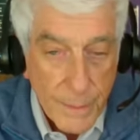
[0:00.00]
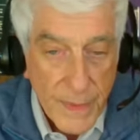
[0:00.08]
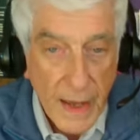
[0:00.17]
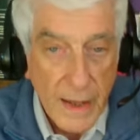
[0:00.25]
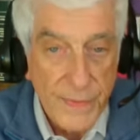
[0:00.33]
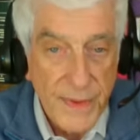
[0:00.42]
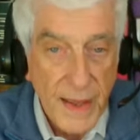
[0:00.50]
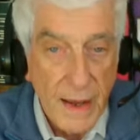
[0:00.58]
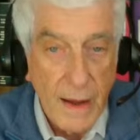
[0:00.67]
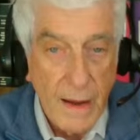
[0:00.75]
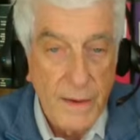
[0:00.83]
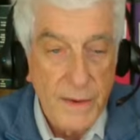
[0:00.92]
And
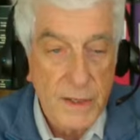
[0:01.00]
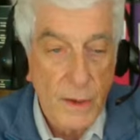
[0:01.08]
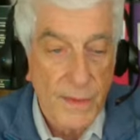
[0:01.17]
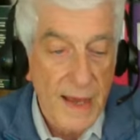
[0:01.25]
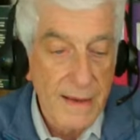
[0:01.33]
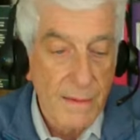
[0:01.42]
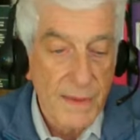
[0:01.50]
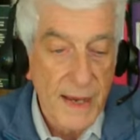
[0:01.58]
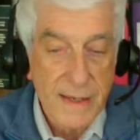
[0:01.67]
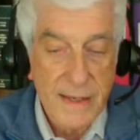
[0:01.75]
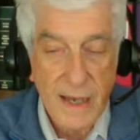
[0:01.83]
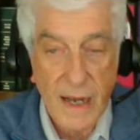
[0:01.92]
so they
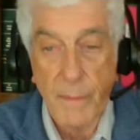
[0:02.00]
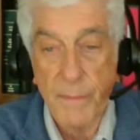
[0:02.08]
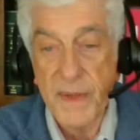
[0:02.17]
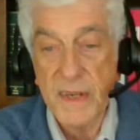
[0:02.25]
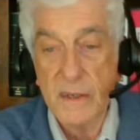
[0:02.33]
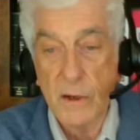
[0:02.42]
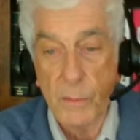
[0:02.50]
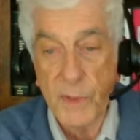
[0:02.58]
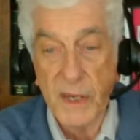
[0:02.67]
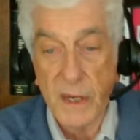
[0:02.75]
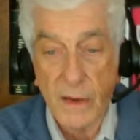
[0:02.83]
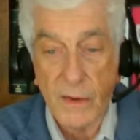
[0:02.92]
set up these
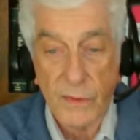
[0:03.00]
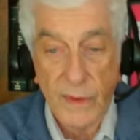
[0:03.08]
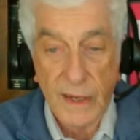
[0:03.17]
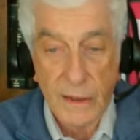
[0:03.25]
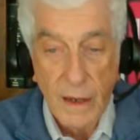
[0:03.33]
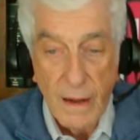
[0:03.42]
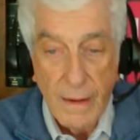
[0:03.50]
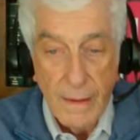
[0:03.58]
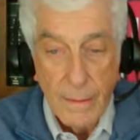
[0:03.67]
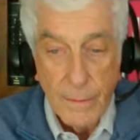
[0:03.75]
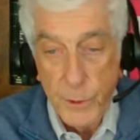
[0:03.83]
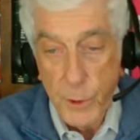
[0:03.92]
committees that
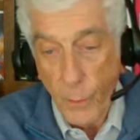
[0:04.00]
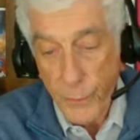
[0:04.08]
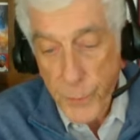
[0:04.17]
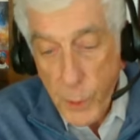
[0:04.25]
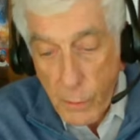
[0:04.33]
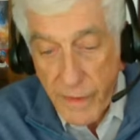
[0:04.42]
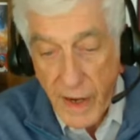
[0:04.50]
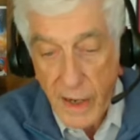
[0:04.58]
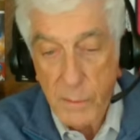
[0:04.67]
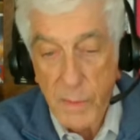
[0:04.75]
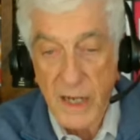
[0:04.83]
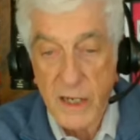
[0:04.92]
don't do very
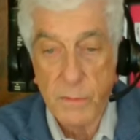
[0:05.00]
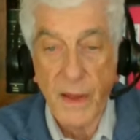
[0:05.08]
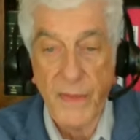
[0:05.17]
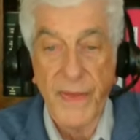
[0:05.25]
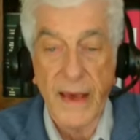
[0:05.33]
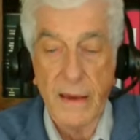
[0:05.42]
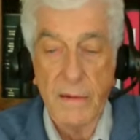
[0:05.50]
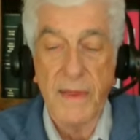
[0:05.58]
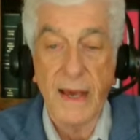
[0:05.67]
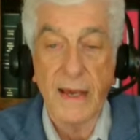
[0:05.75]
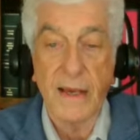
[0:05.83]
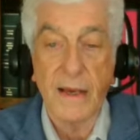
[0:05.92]
much, but they
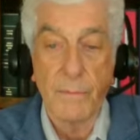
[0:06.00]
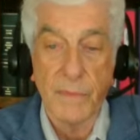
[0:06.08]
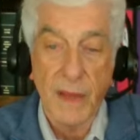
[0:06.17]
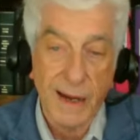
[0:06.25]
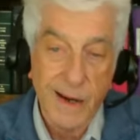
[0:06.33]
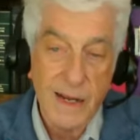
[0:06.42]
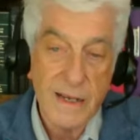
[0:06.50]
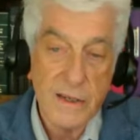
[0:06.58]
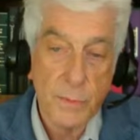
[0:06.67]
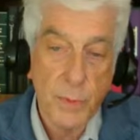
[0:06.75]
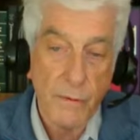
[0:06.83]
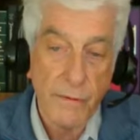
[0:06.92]
at
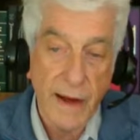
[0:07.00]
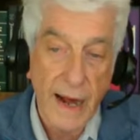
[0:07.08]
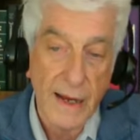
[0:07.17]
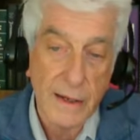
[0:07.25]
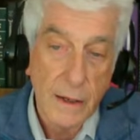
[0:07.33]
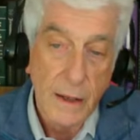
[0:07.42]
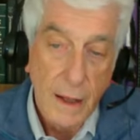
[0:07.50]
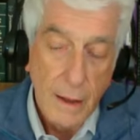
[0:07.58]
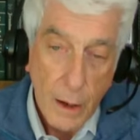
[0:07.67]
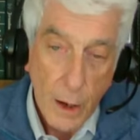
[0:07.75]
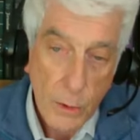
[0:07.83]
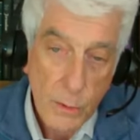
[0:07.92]
least provide
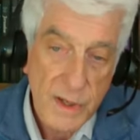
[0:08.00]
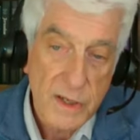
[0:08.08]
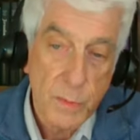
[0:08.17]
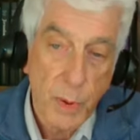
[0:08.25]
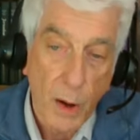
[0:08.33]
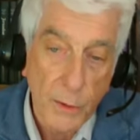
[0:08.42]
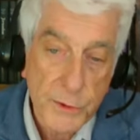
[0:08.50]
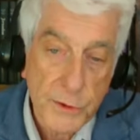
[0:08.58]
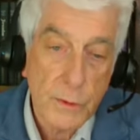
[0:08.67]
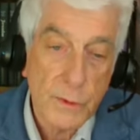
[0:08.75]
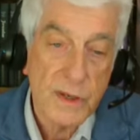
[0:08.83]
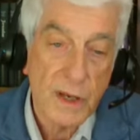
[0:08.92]
a response
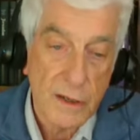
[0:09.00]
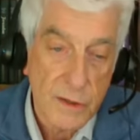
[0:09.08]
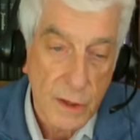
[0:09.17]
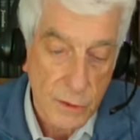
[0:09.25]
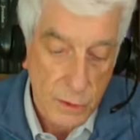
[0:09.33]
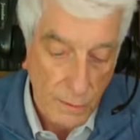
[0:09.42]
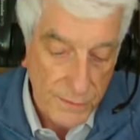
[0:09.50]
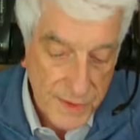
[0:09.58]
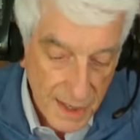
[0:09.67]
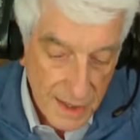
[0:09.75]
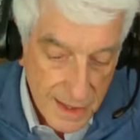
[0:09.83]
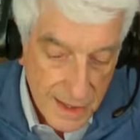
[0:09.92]
to citizens who've
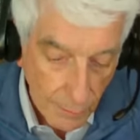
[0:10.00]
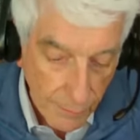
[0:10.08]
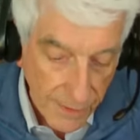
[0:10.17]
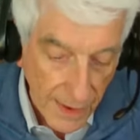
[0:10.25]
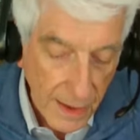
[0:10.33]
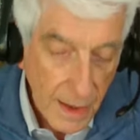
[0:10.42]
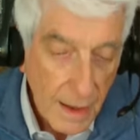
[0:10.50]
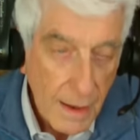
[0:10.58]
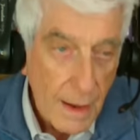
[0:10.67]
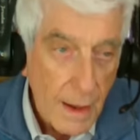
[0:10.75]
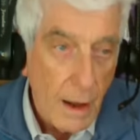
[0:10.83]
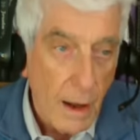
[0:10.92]
seen something.
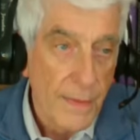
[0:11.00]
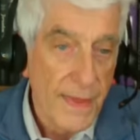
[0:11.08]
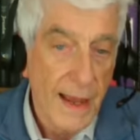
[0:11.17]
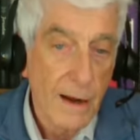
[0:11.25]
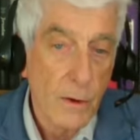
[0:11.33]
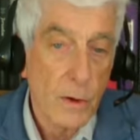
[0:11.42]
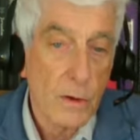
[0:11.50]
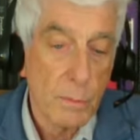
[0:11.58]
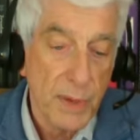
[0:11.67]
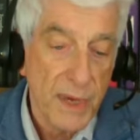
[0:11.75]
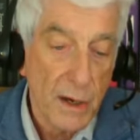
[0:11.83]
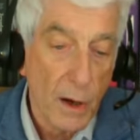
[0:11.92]
And they look
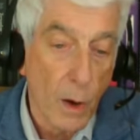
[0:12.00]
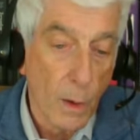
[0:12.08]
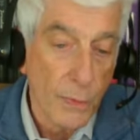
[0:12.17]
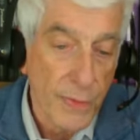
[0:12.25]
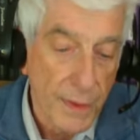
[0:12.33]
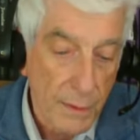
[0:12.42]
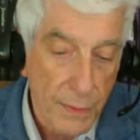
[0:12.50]
beyond the